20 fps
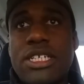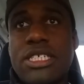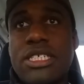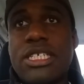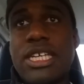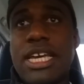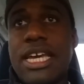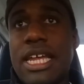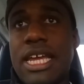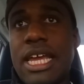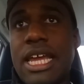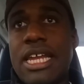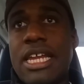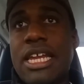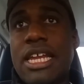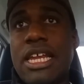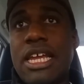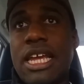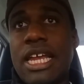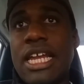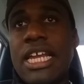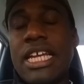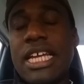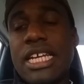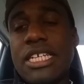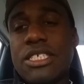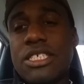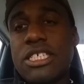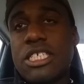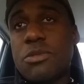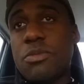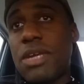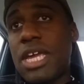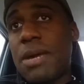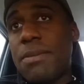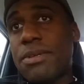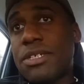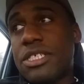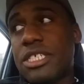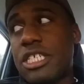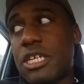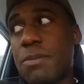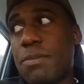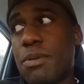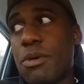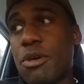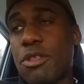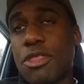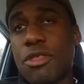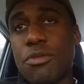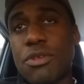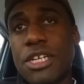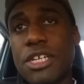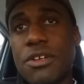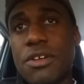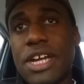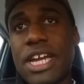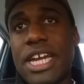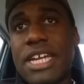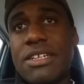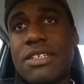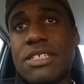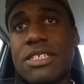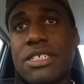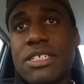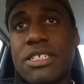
to just in any instance be able to still pull $3,000,